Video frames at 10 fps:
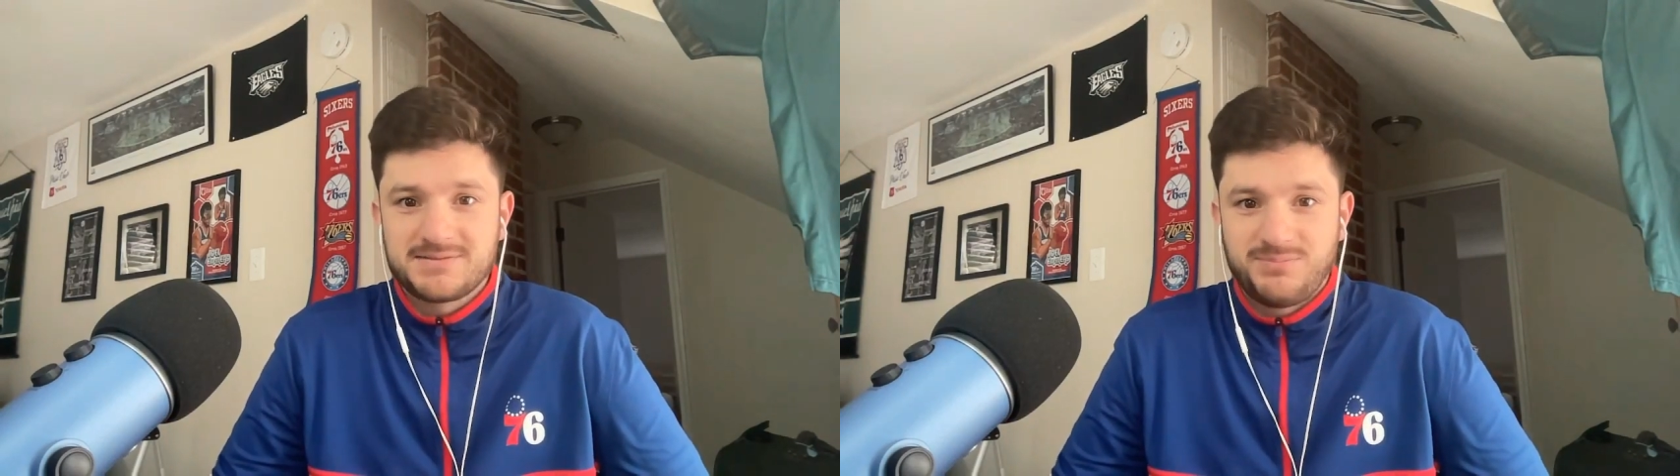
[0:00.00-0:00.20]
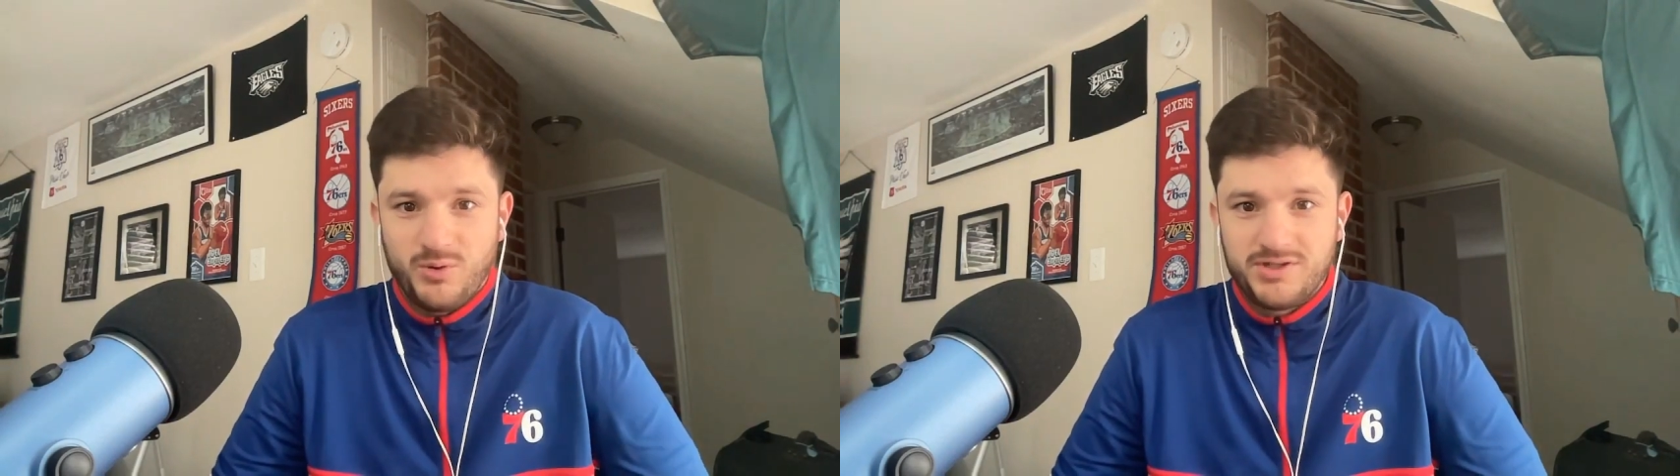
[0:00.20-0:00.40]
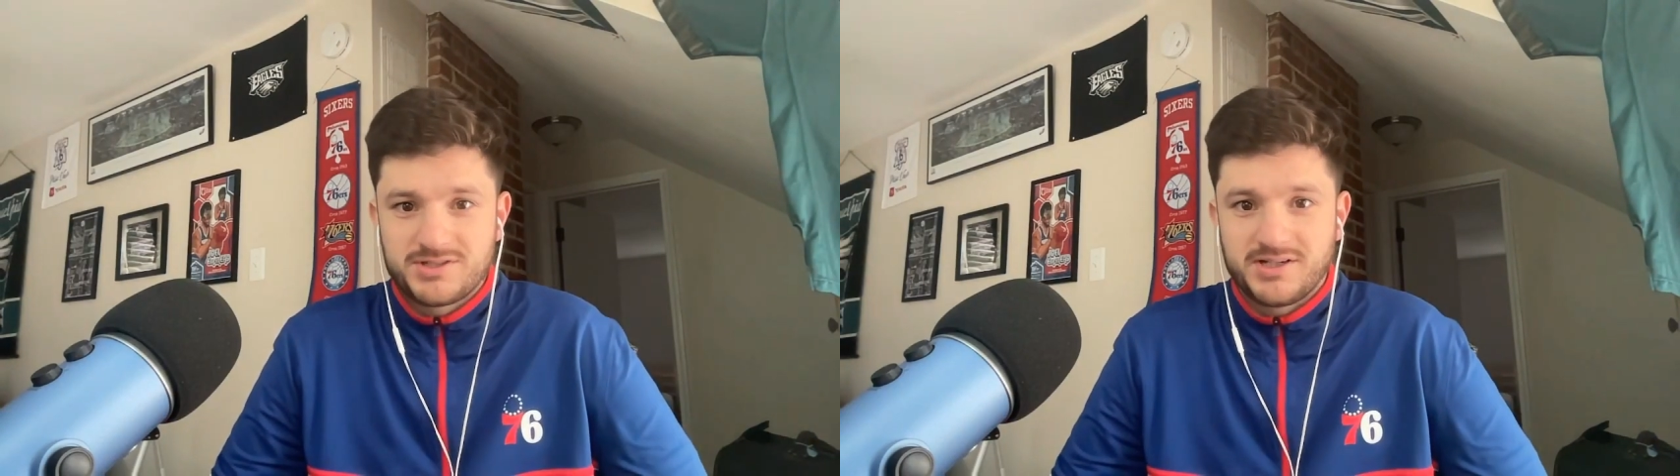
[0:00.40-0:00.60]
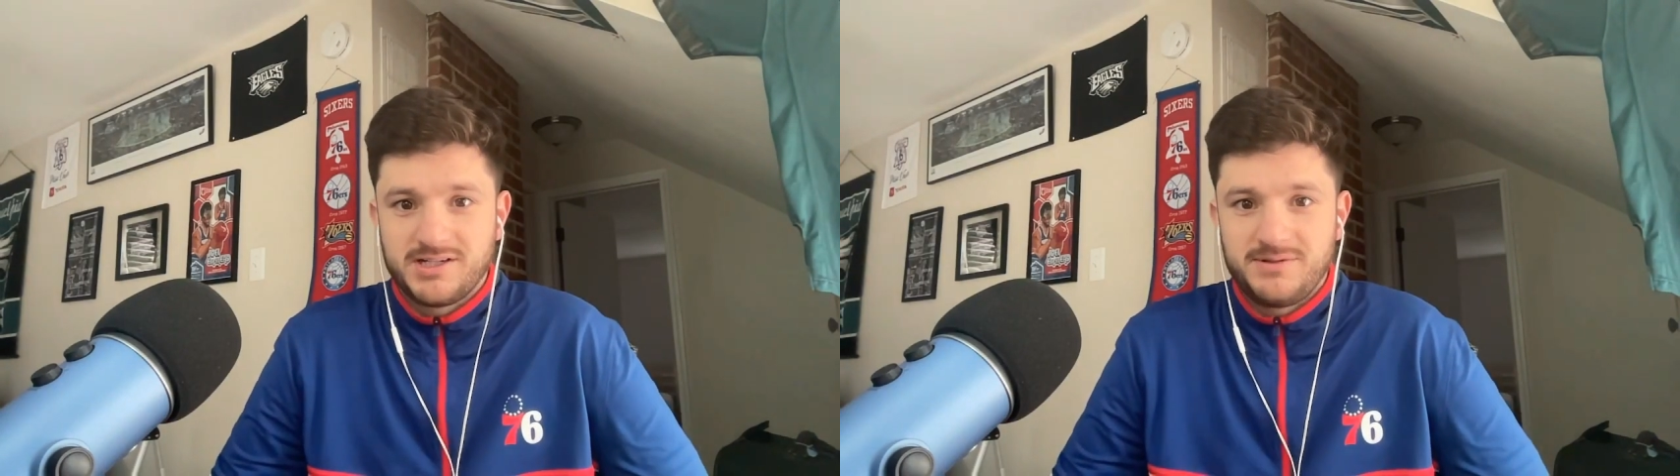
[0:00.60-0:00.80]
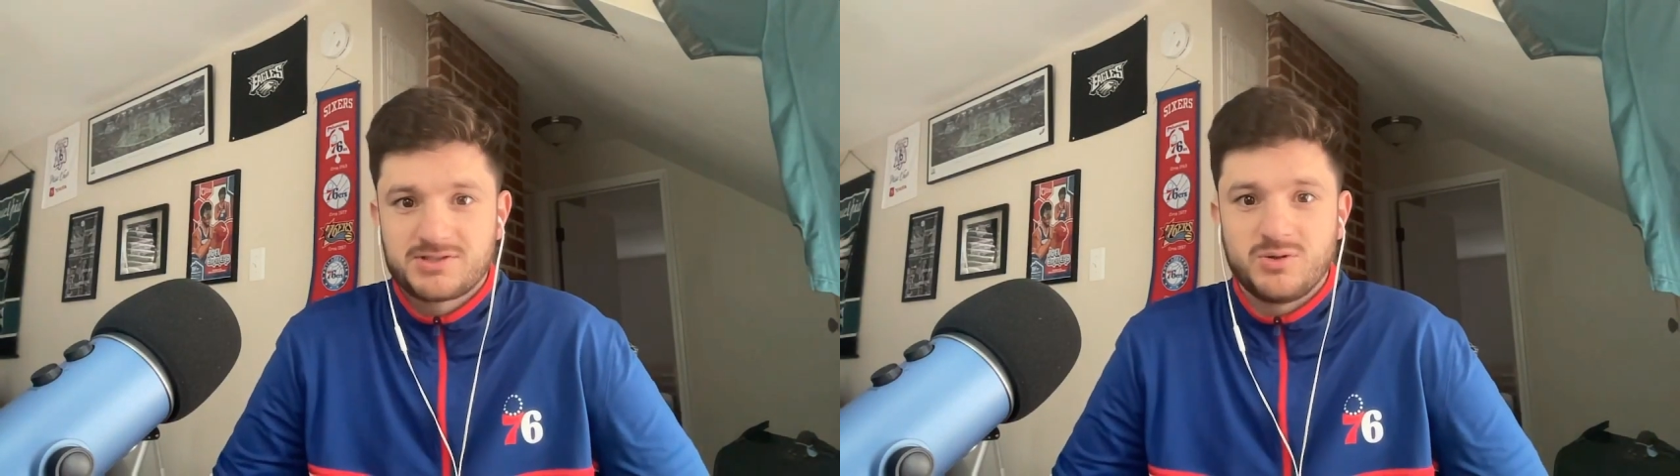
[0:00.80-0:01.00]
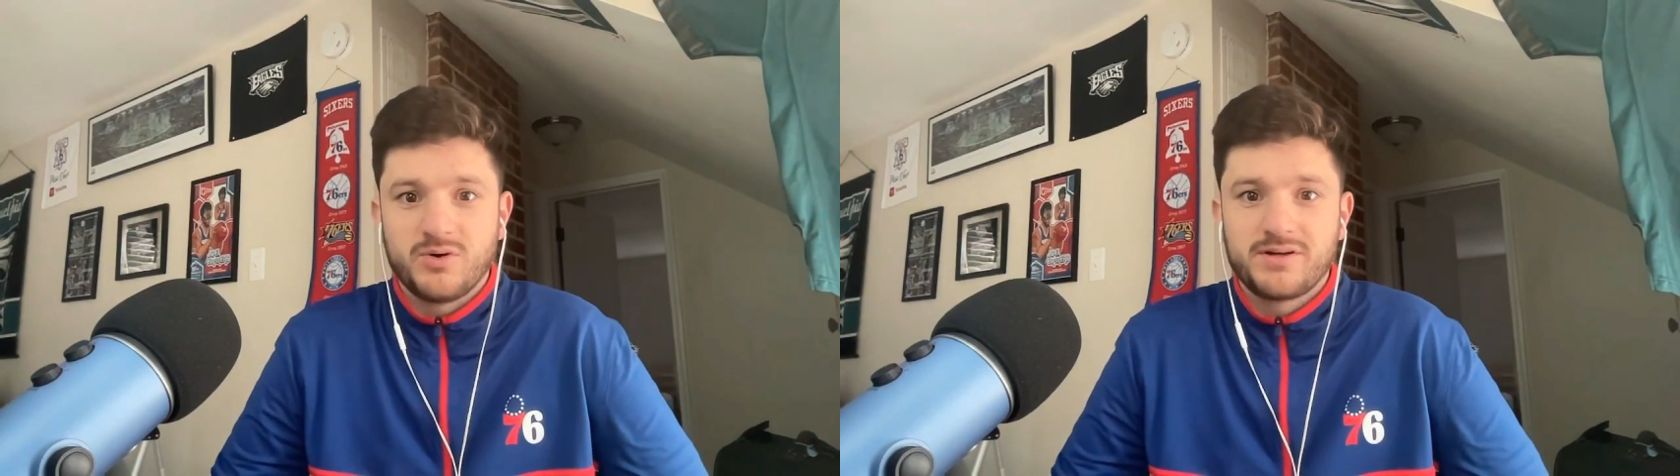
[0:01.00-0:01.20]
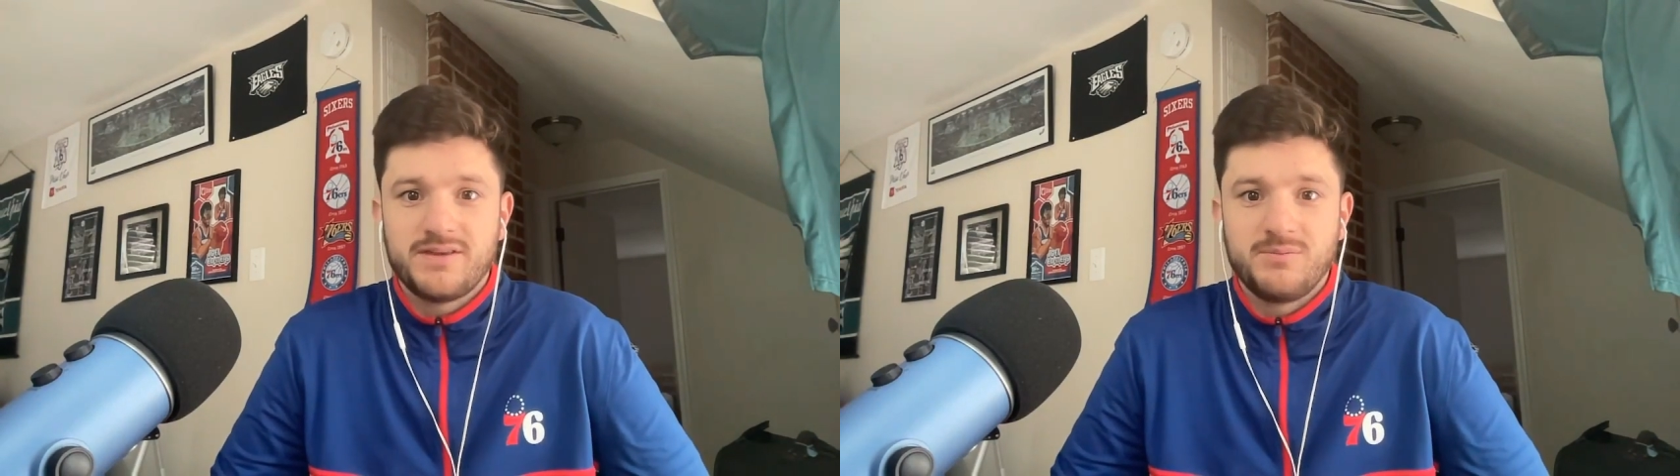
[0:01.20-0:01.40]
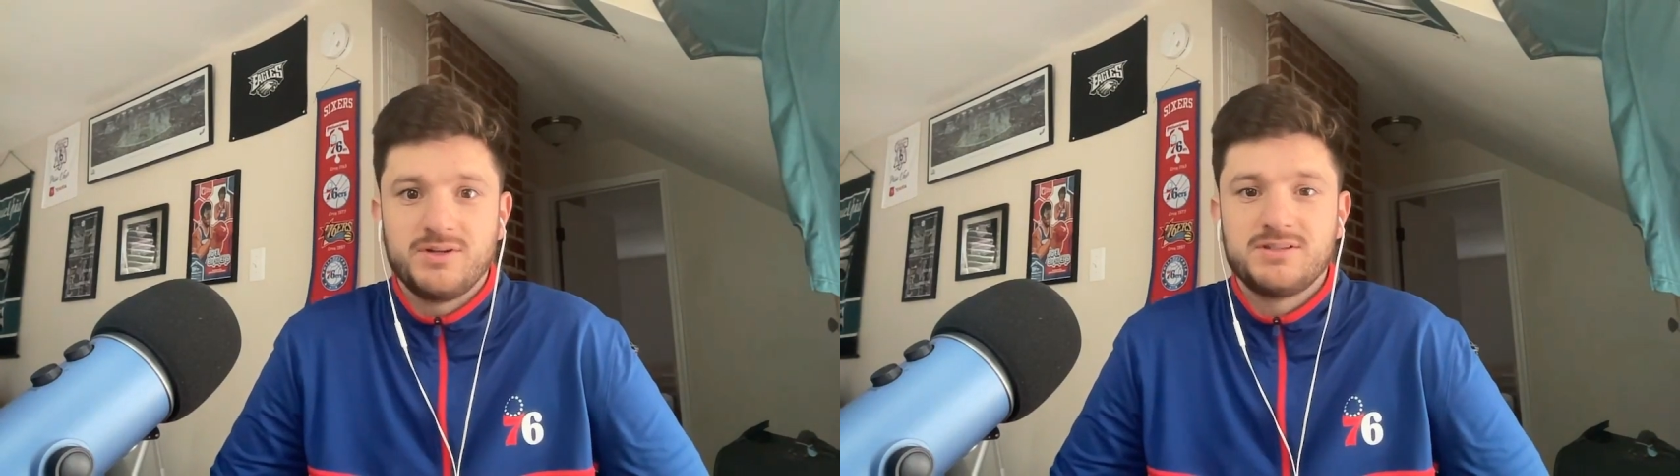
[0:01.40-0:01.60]
points are going to be scored
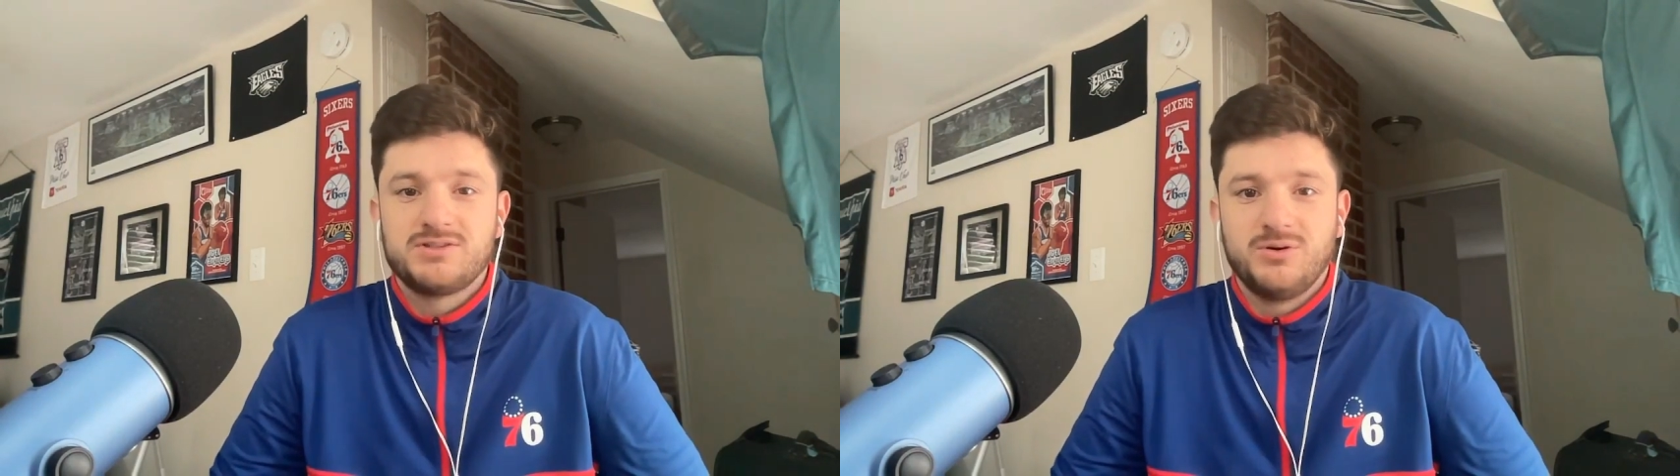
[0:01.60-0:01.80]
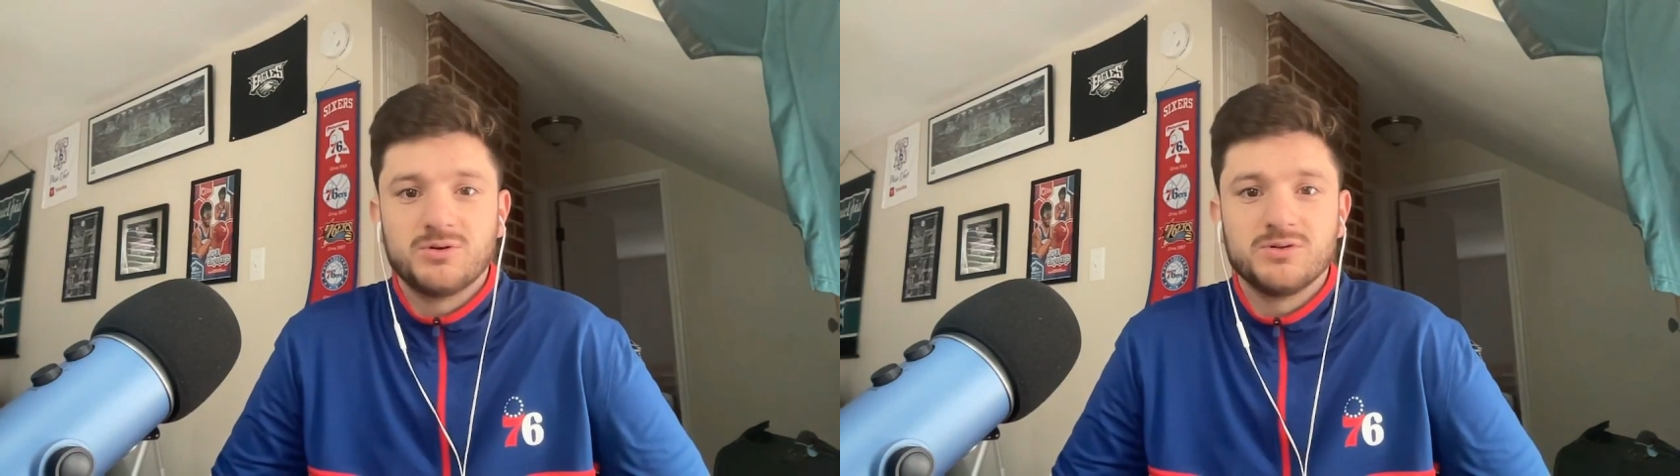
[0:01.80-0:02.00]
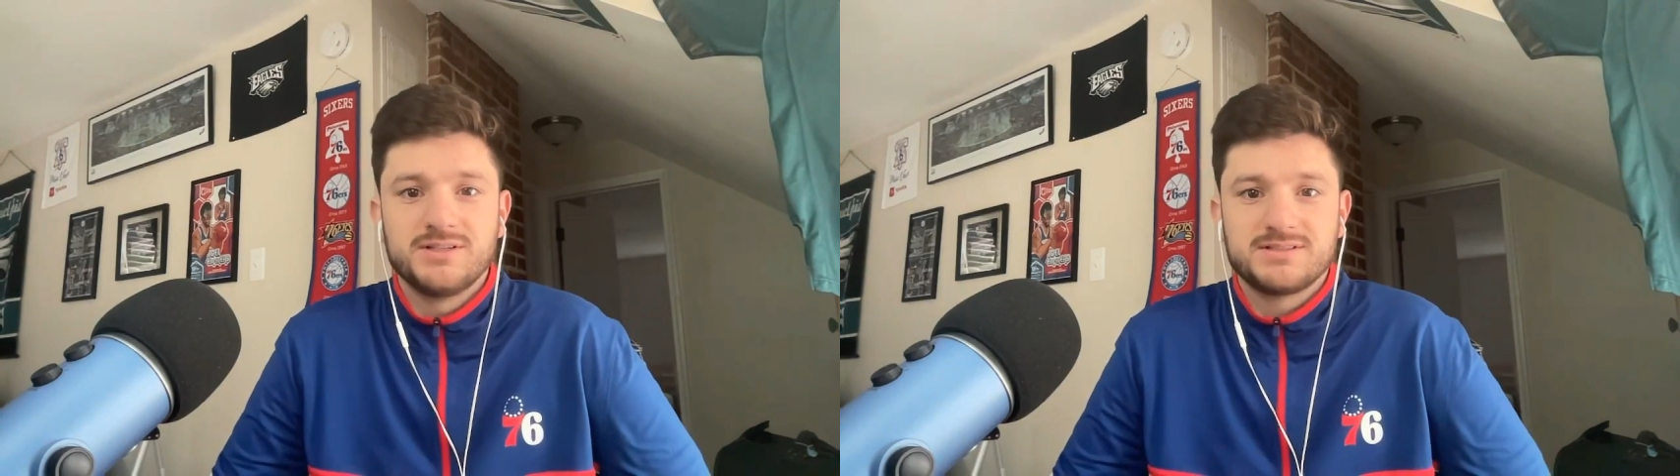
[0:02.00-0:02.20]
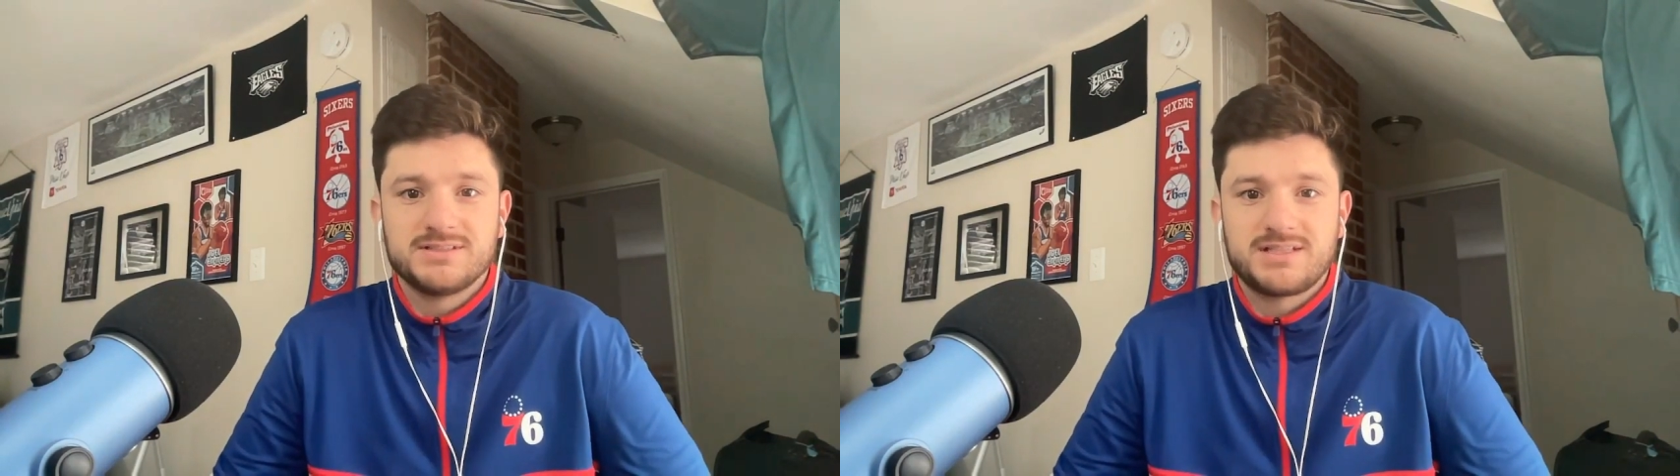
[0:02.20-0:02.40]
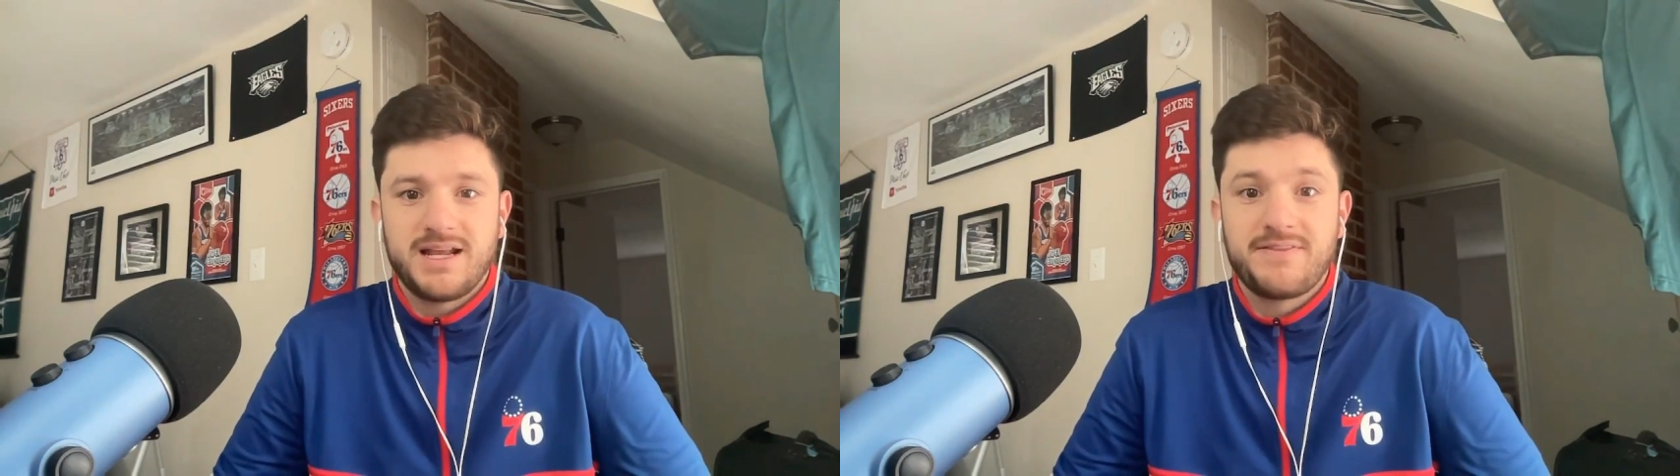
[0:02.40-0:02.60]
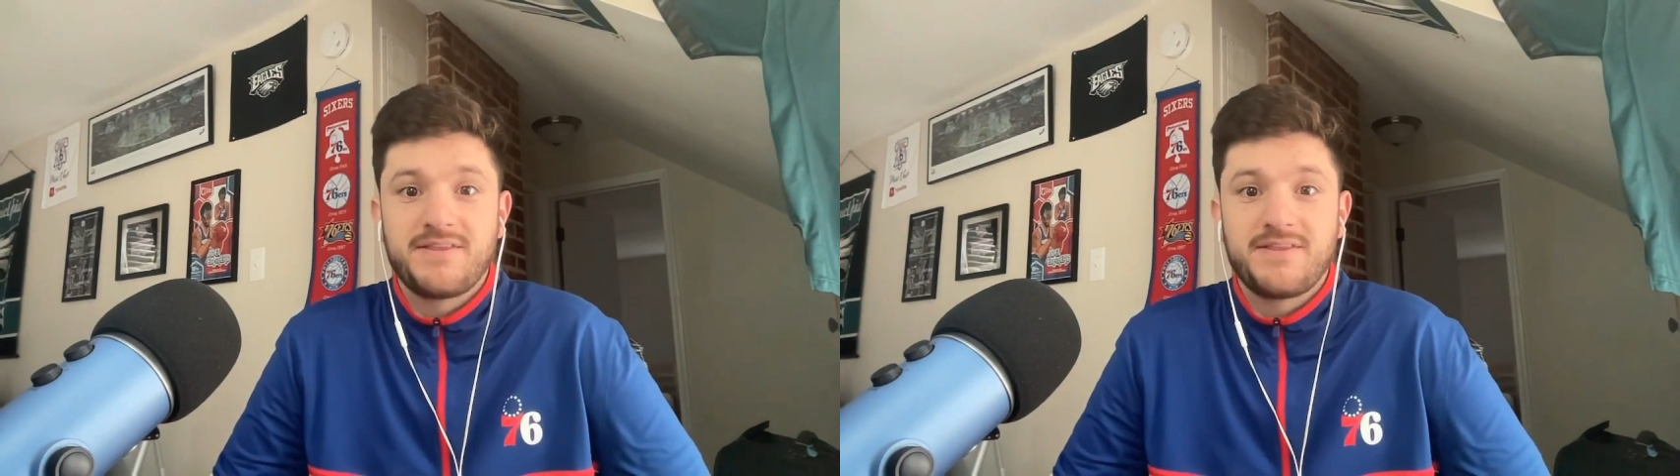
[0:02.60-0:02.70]
than what the total is listed at,